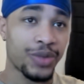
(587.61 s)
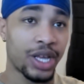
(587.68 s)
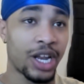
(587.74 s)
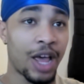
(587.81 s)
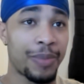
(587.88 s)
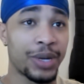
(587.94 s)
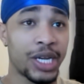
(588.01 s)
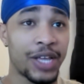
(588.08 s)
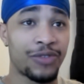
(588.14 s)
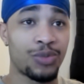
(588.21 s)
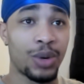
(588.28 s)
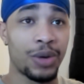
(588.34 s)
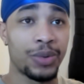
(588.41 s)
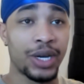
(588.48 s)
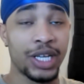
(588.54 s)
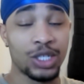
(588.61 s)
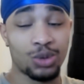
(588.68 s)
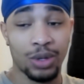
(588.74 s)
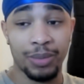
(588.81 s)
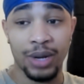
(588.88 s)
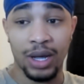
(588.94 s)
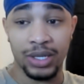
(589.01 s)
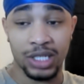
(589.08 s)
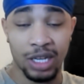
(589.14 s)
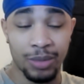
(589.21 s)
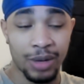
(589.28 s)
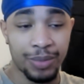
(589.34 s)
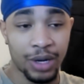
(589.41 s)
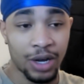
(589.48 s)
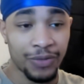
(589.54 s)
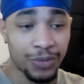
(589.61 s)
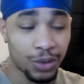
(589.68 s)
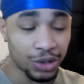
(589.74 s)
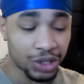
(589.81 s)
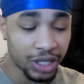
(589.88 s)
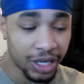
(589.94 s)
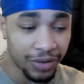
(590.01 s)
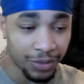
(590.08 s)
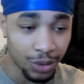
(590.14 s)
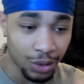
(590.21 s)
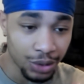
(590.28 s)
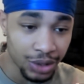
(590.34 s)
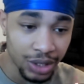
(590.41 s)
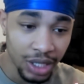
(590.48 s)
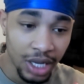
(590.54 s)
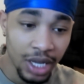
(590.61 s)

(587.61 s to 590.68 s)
and I believed we were linked to him last summer, but unfortunately, of course,